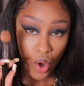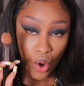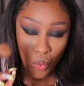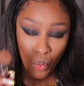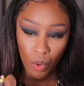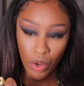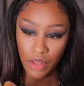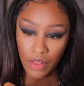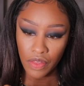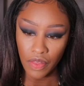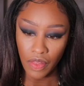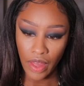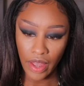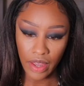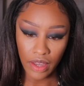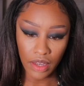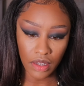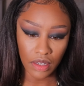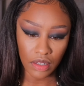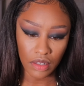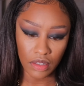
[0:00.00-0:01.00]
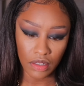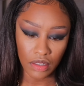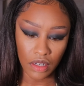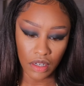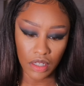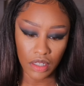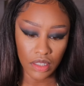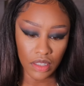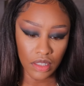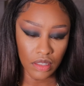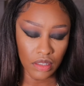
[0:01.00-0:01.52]
with like
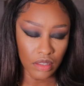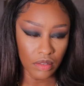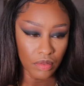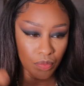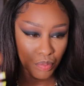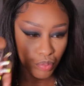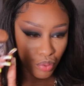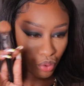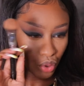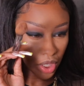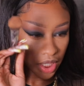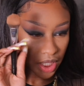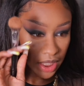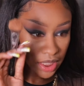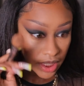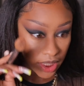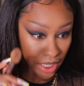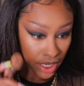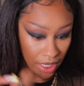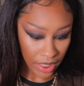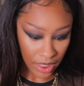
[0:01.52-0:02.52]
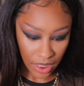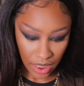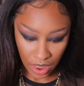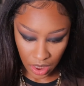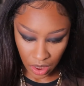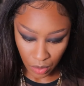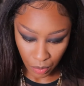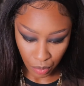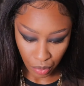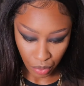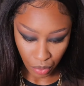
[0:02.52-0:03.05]
a pretty
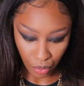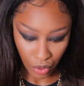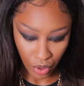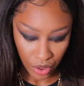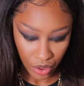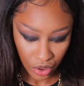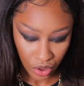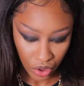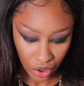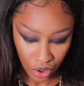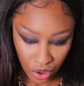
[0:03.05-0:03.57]
dense brush.